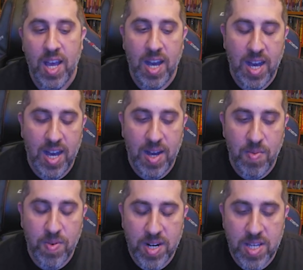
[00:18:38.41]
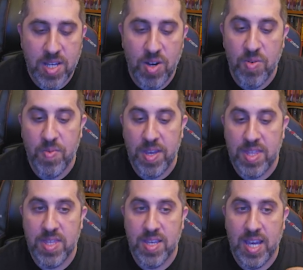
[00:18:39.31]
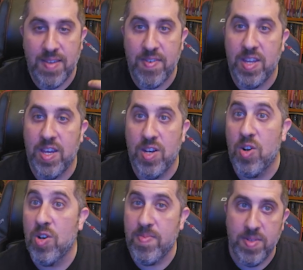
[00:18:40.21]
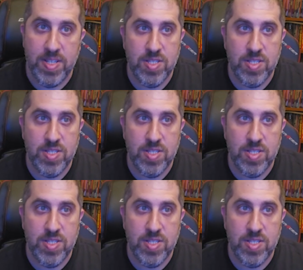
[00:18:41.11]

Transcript: we're going to go with kind of an herbalist.